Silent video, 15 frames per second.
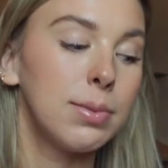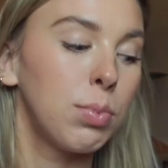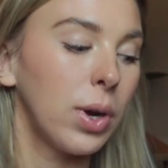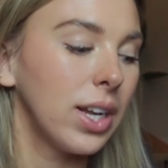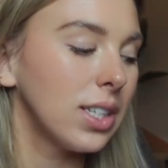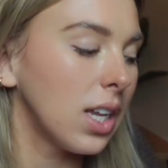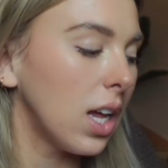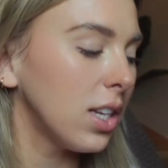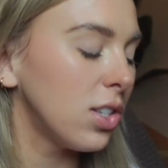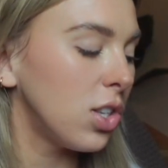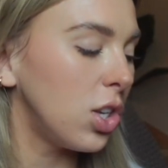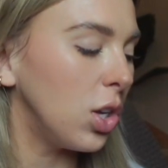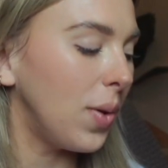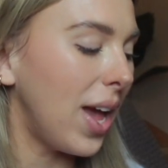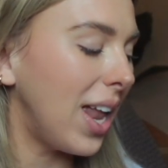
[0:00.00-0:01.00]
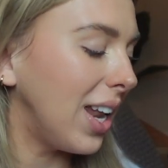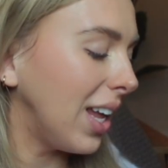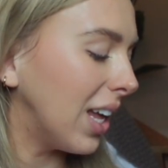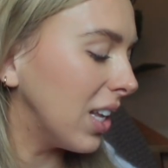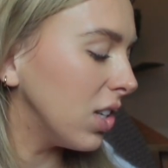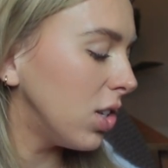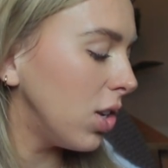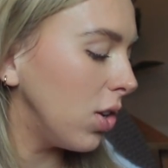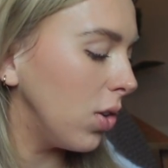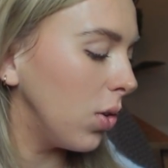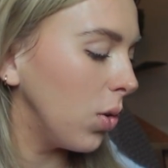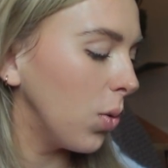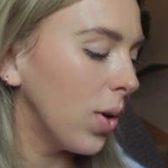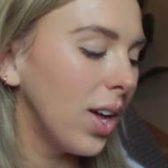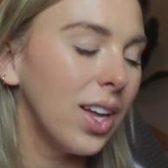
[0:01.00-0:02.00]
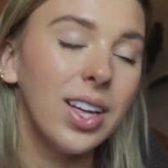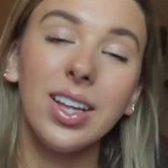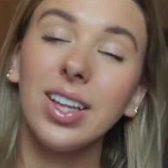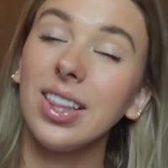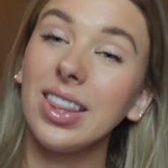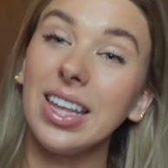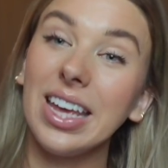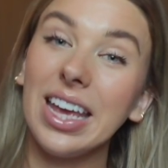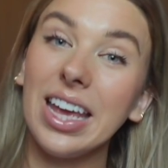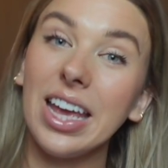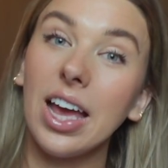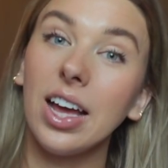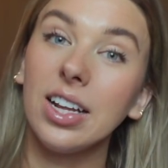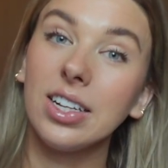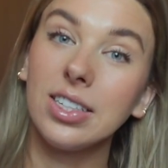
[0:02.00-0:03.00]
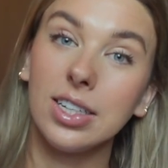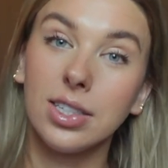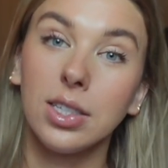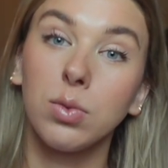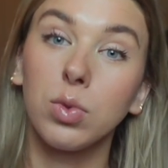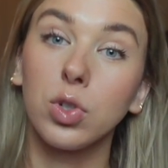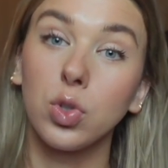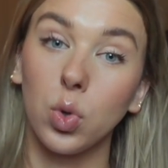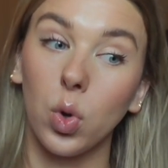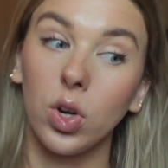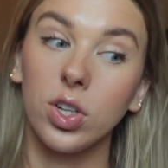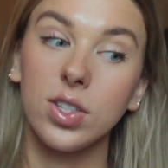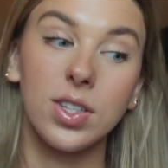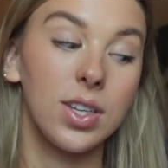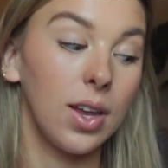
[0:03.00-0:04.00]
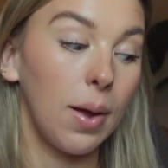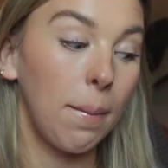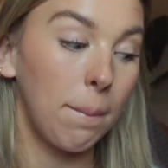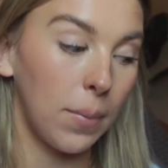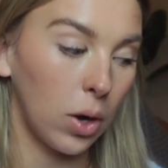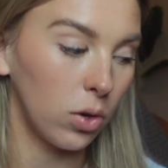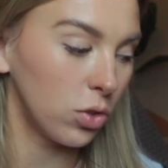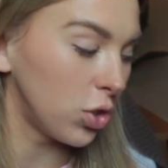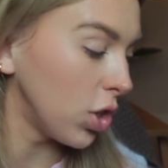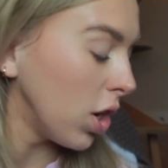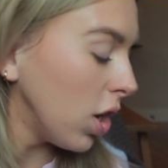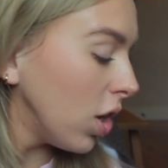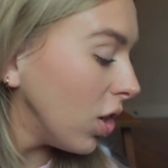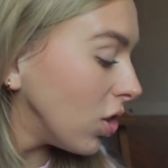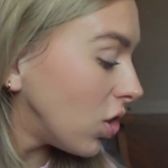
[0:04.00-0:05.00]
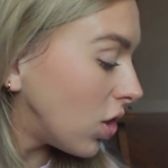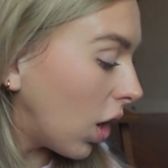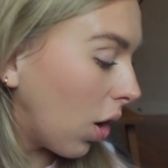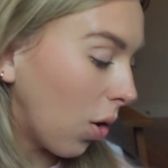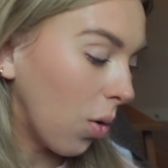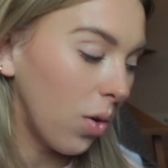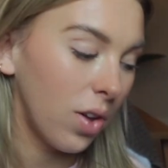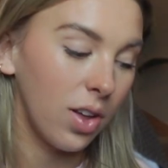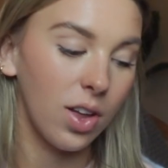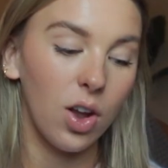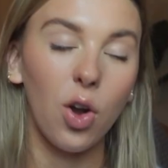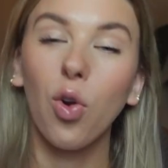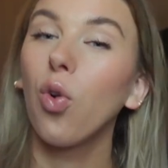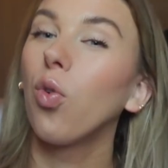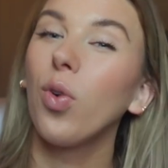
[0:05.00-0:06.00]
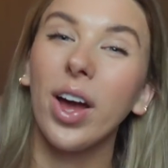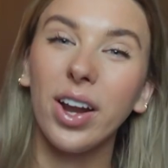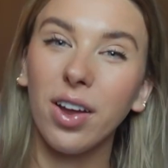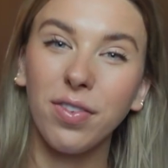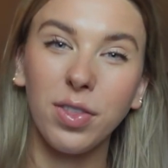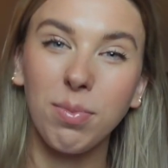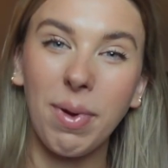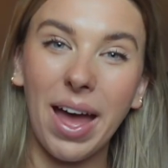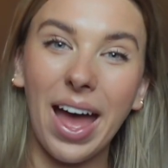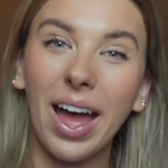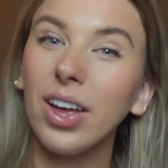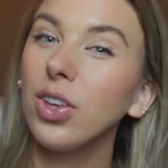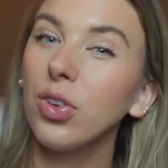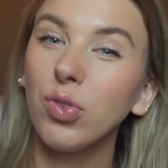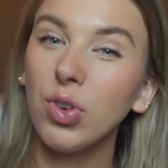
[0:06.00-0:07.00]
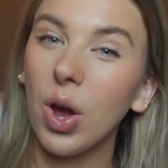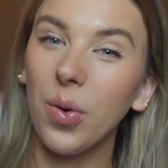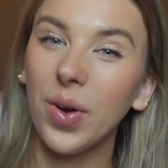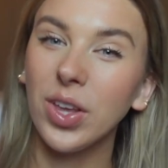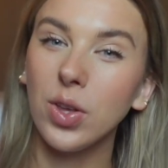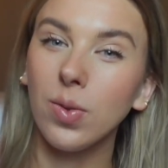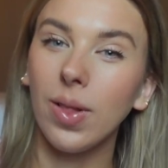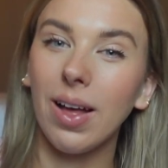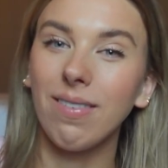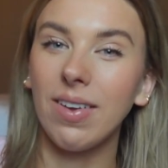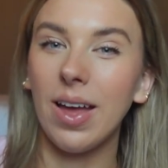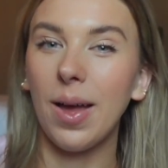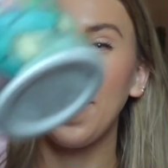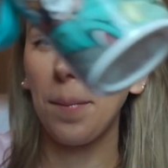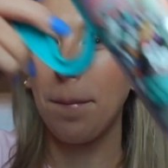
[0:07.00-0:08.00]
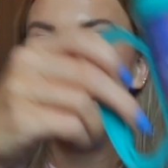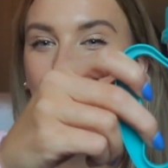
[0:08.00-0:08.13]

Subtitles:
brings us to heading into the Disney Resorts merch. So right off the bat, you know it, you love it.